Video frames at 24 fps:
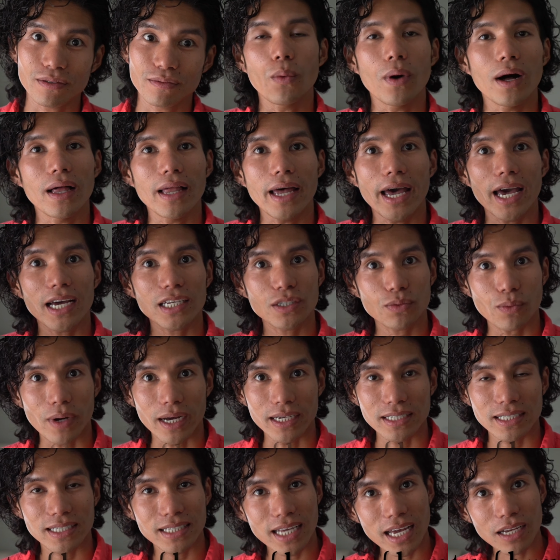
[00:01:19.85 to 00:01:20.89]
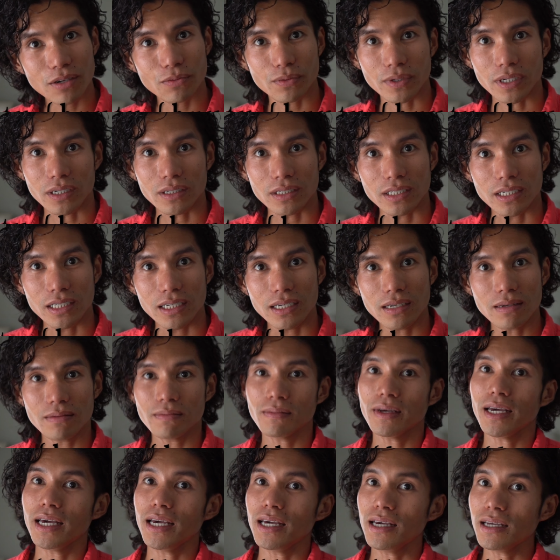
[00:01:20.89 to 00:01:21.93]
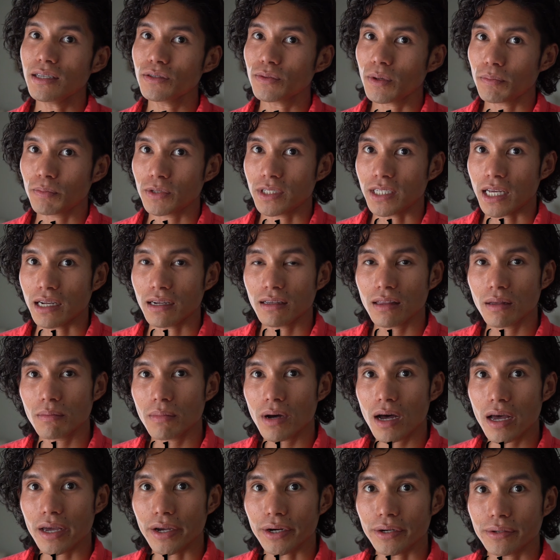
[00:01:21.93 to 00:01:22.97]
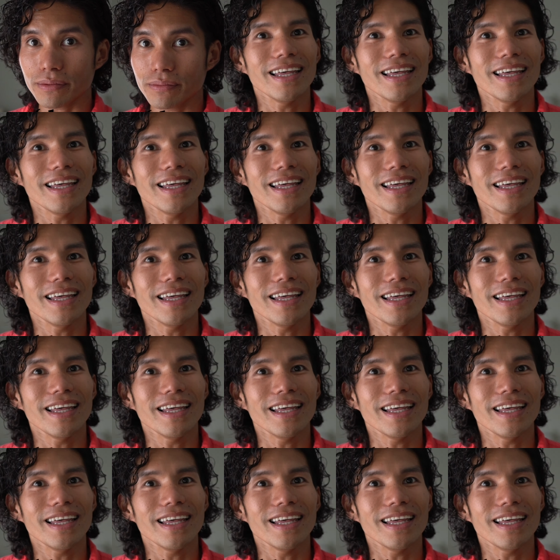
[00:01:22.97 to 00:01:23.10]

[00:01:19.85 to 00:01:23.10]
while XYZ Realty is representing the buyer.